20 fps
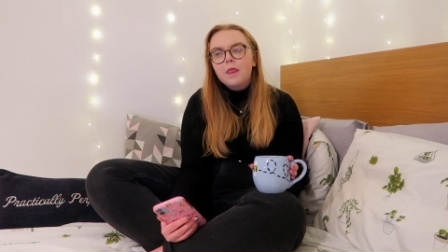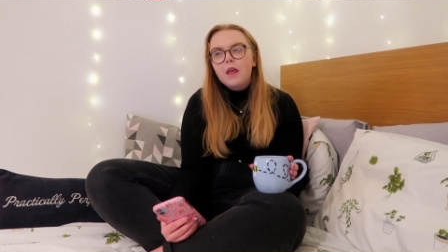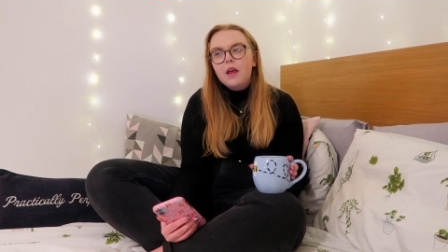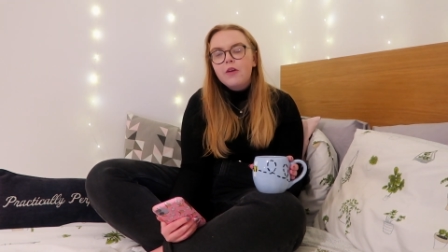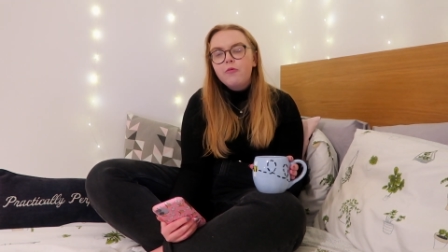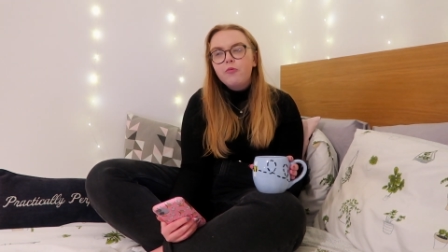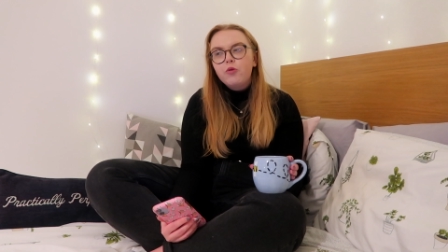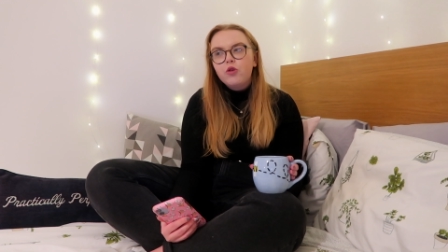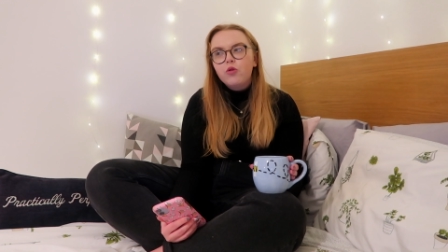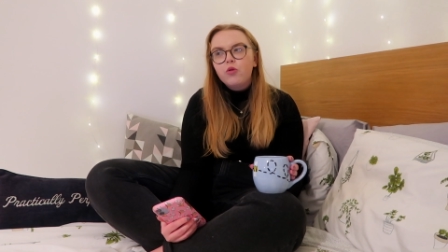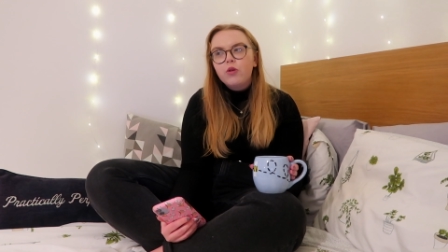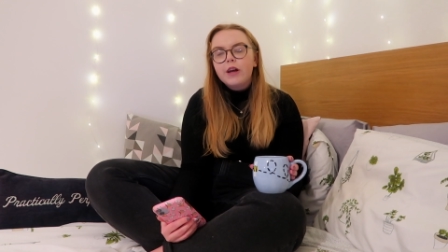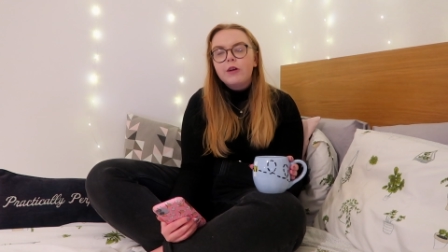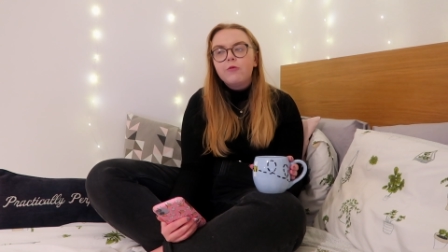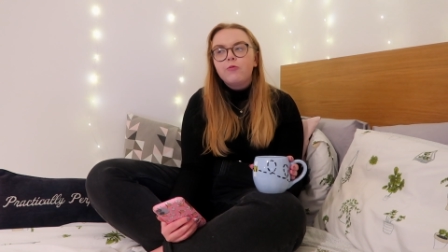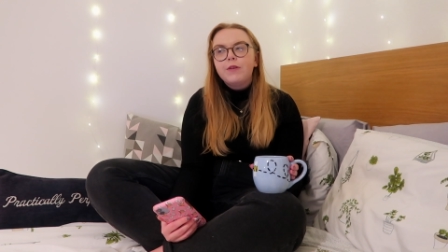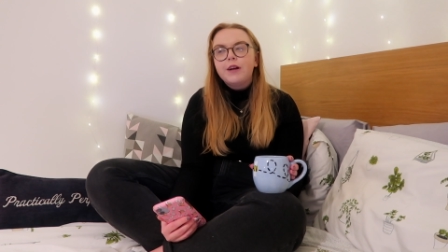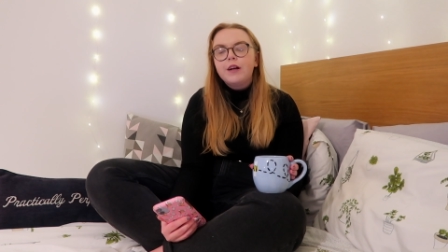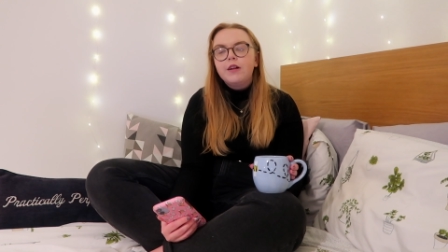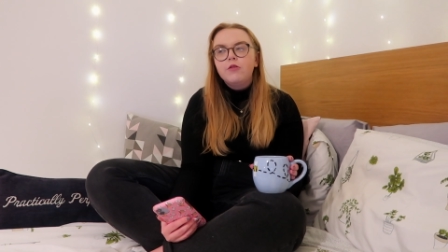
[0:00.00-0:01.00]
If we're
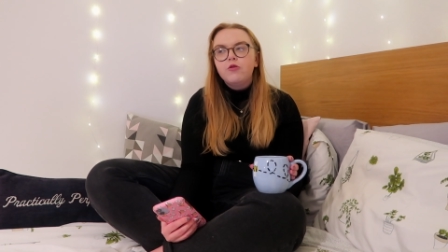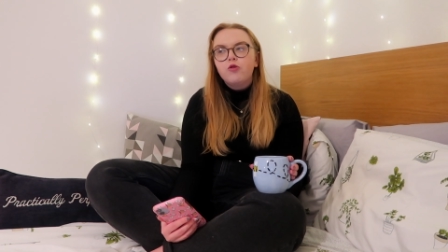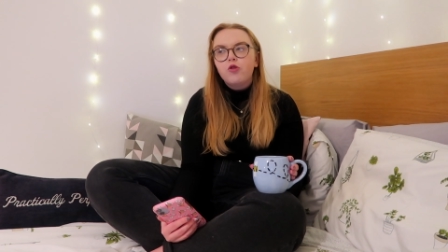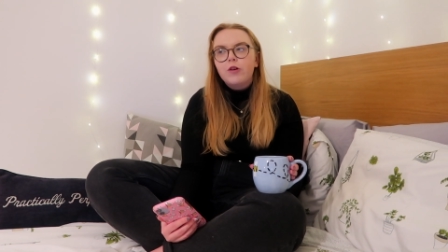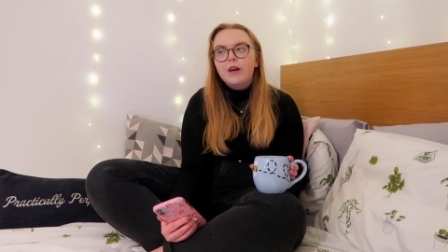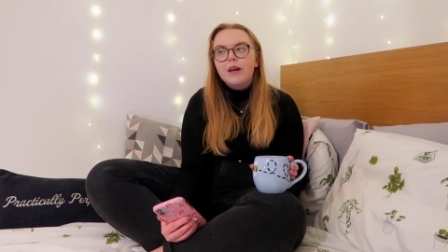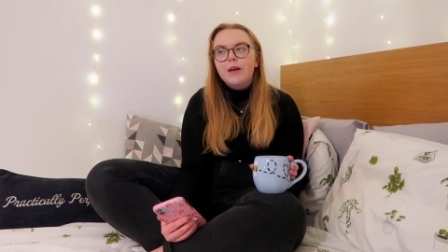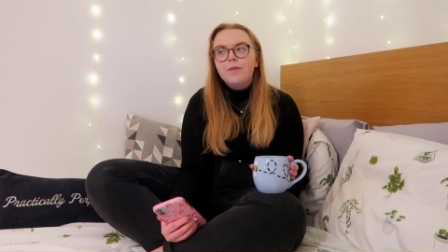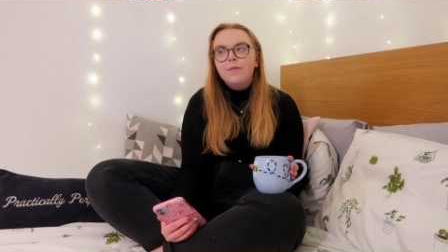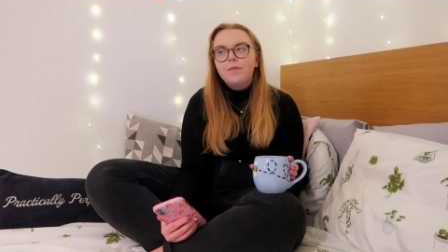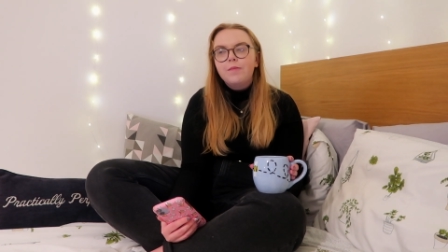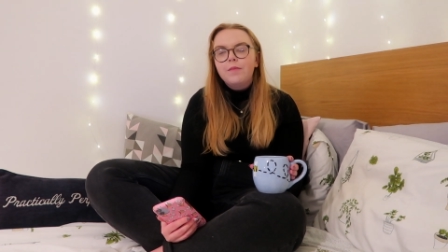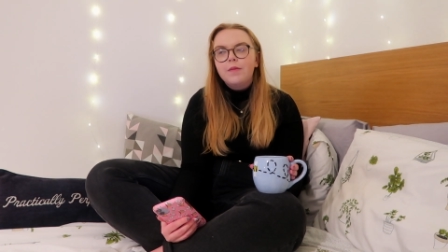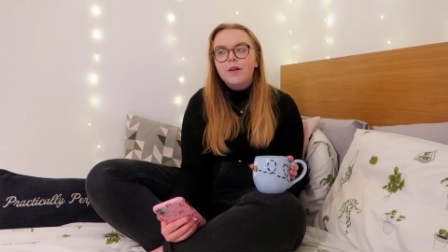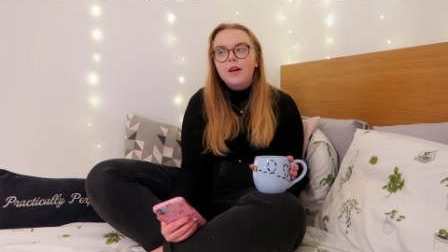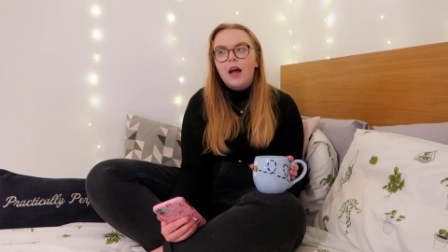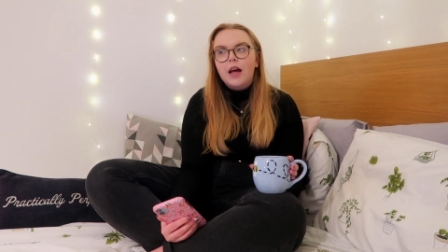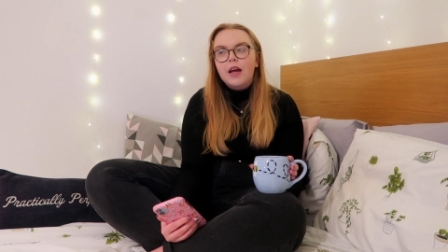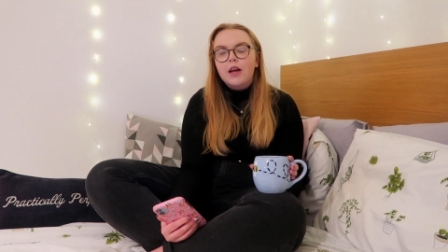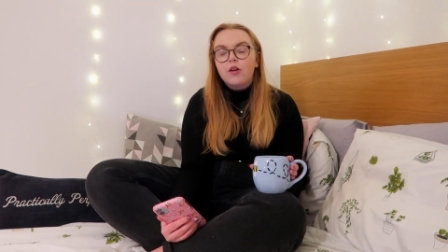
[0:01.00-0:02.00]
talking real dream,
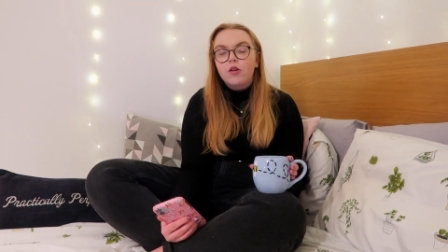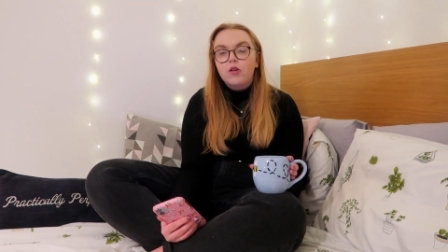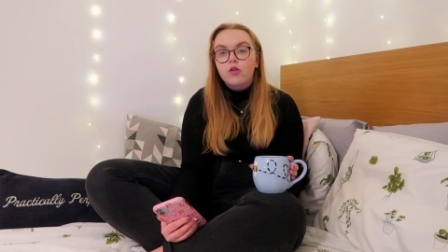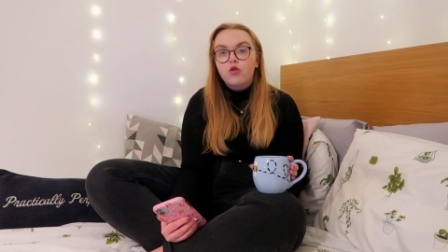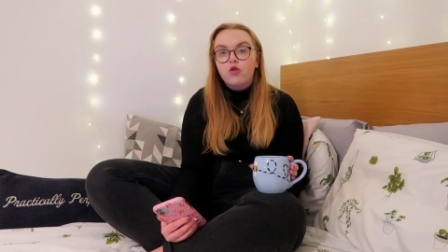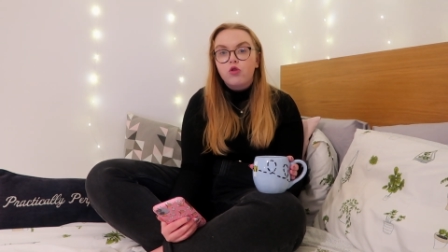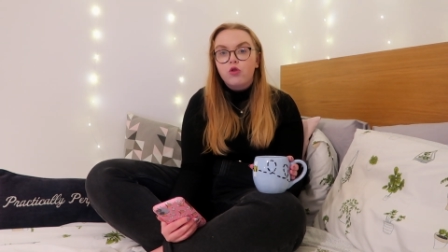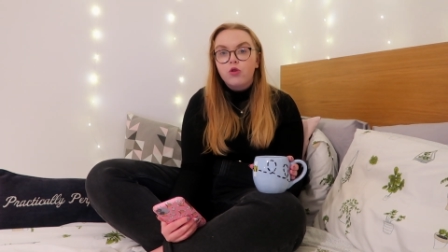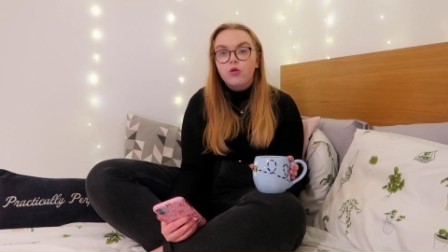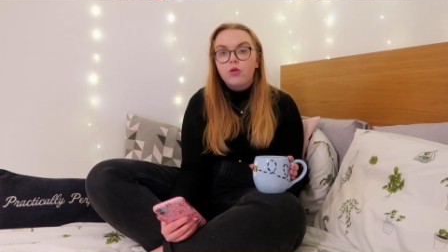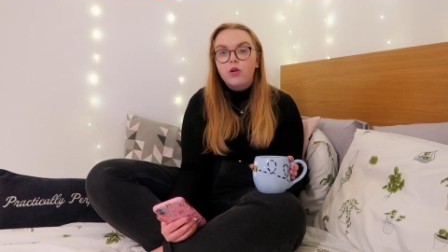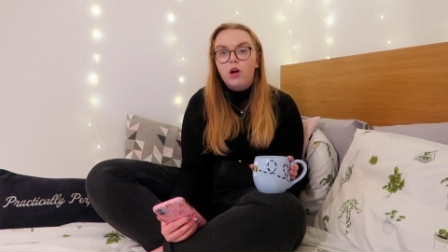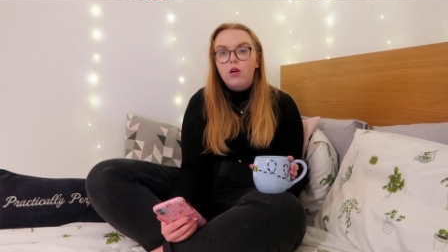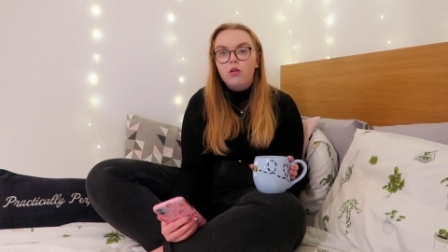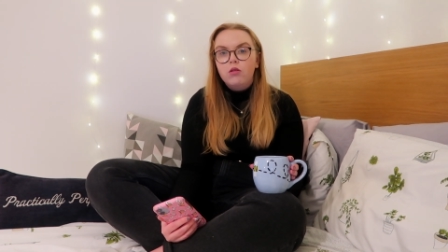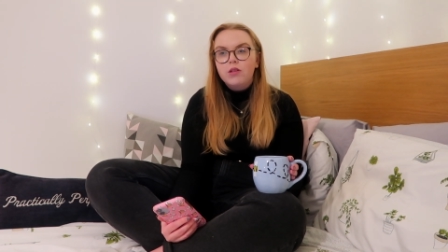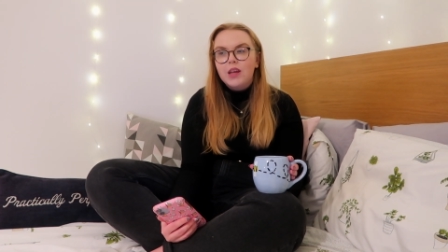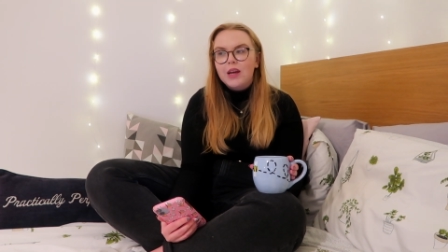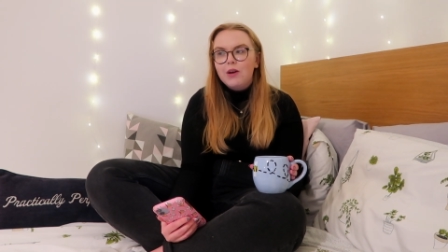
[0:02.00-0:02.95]
like true goals,